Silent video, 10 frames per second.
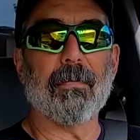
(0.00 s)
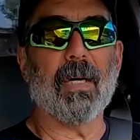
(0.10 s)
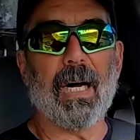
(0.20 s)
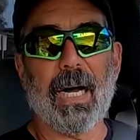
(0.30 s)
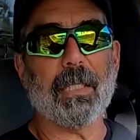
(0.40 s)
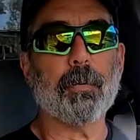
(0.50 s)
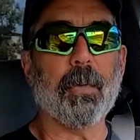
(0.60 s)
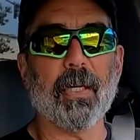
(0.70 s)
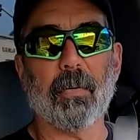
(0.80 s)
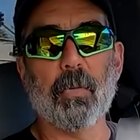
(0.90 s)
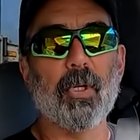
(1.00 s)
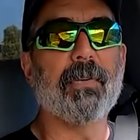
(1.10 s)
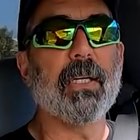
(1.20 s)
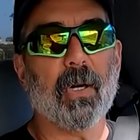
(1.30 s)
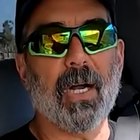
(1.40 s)
hospital
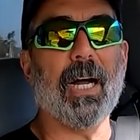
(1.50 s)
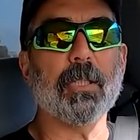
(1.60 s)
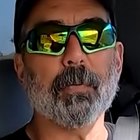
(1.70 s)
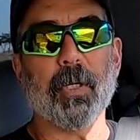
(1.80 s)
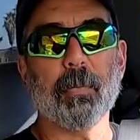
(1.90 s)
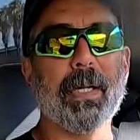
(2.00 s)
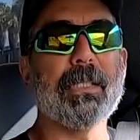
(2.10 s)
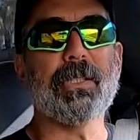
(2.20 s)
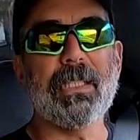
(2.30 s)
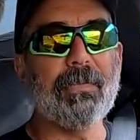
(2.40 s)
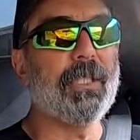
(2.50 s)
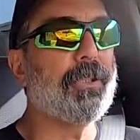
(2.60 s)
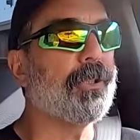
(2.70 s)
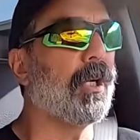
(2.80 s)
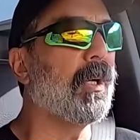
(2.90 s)
movie or a hospital-based
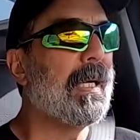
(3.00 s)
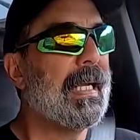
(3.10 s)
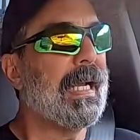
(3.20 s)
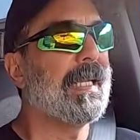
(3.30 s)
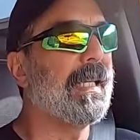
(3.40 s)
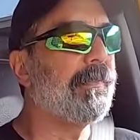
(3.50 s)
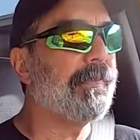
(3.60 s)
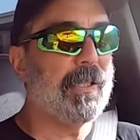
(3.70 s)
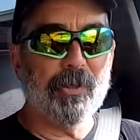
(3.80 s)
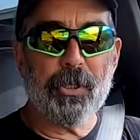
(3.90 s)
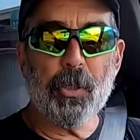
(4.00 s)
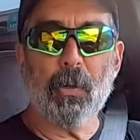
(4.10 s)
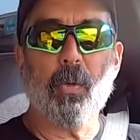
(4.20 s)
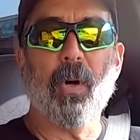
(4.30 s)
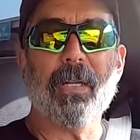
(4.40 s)
TV show and then feel that you
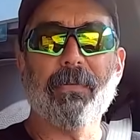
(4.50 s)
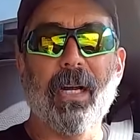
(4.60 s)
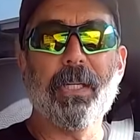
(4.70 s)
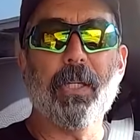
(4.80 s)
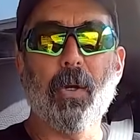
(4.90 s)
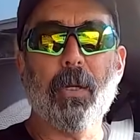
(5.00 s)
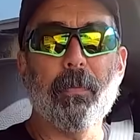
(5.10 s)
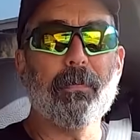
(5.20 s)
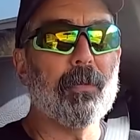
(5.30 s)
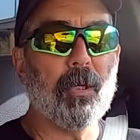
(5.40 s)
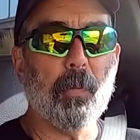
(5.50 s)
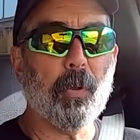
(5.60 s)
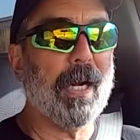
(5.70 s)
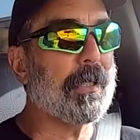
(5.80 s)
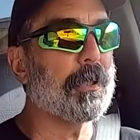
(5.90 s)
were qualified to go
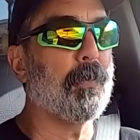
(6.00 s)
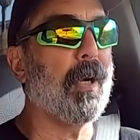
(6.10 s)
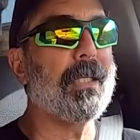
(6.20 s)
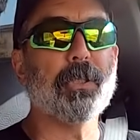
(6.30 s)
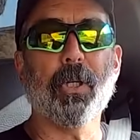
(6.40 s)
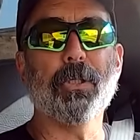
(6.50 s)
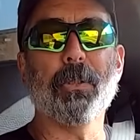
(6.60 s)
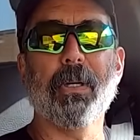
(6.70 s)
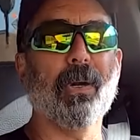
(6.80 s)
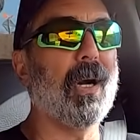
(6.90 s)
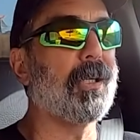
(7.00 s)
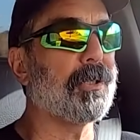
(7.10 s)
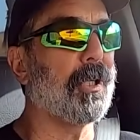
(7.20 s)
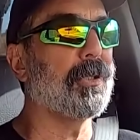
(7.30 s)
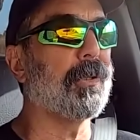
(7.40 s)
practice brain surgery or heart
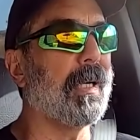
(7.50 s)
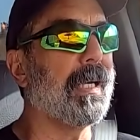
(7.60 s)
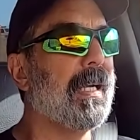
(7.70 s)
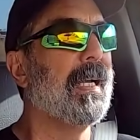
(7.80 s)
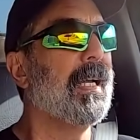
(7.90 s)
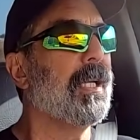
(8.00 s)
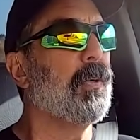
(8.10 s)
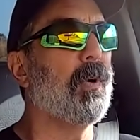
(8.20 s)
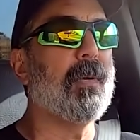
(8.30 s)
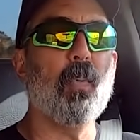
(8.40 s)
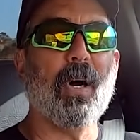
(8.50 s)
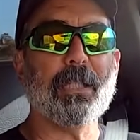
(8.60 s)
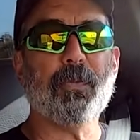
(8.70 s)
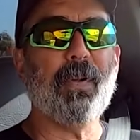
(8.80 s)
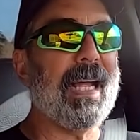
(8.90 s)
surgery. You wouldn't
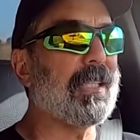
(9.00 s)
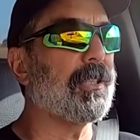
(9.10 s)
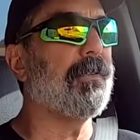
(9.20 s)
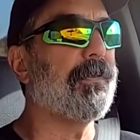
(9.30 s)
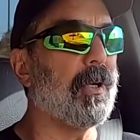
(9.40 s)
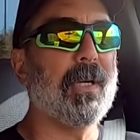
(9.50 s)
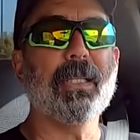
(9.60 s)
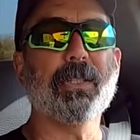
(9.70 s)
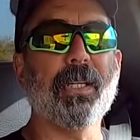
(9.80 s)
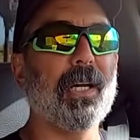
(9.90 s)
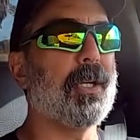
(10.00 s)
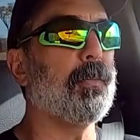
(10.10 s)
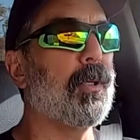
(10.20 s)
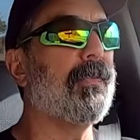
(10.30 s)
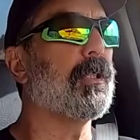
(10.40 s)
watch Fast and Furious and
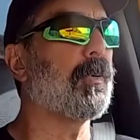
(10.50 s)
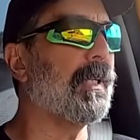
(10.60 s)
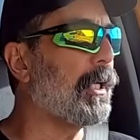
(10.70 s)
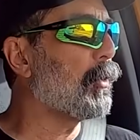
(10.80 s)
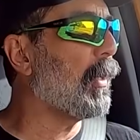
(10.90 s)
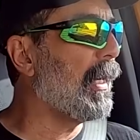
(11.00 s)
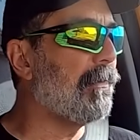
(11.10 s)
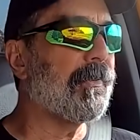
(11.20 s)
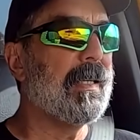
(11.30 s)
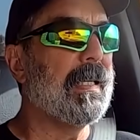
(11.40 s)
other movies where they drive